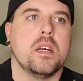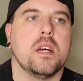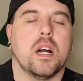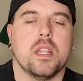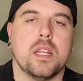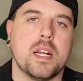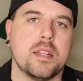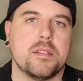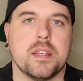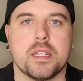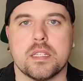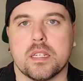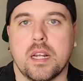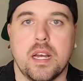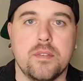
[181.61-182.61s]
a lot of
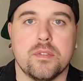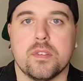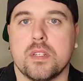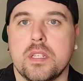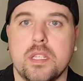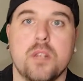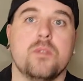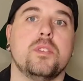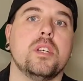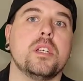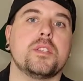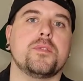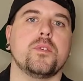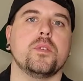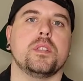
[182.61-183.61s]
things that I've learned,
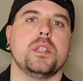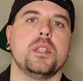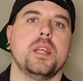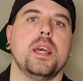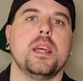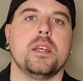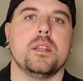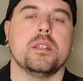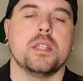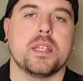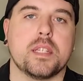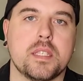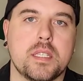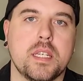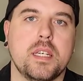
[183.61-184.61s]
just for today, and
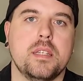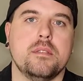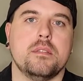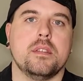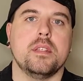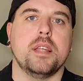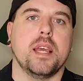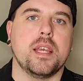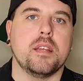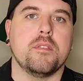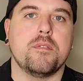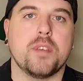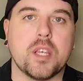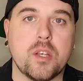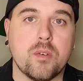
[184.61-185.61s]
like sit in today and
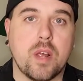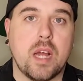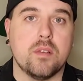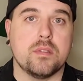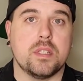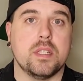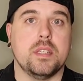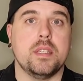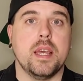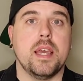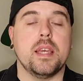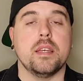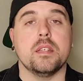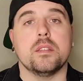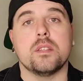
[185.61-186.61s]
figure out
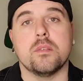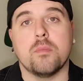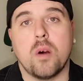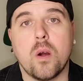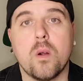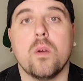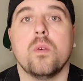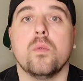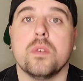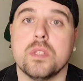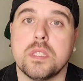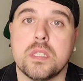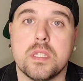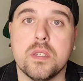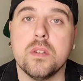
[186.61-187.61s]
today, tomorrow will
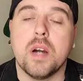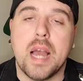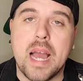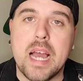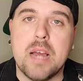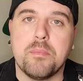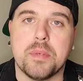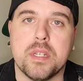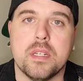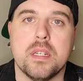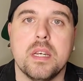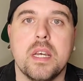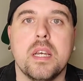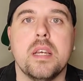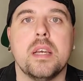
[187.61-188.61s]
still happen.
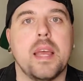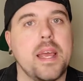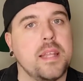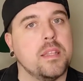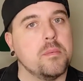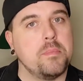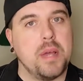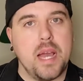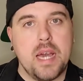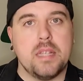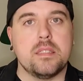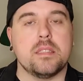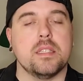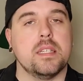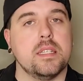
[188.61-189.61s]
And the
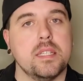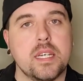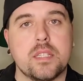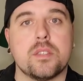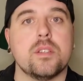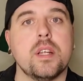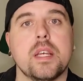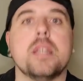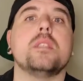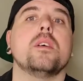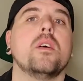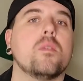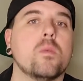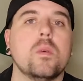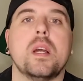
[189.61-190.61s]
past and yesterday has
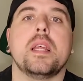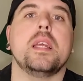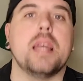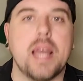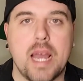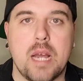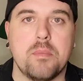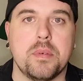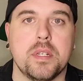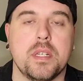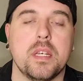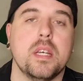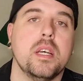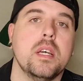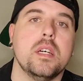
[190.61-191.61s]
already happened.
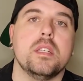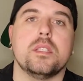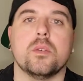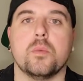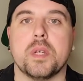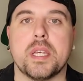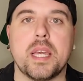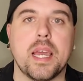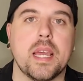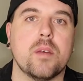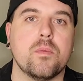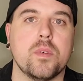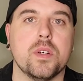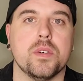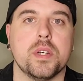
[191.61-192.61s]
So we can't
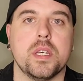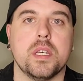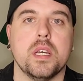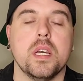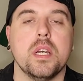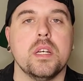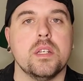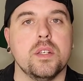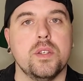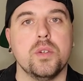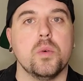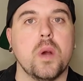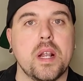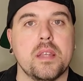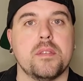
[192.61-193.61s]
really
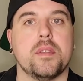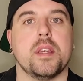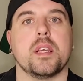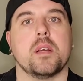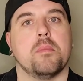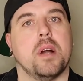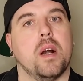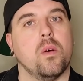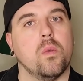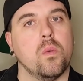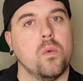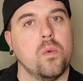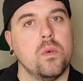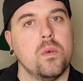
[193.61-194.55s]
do anything about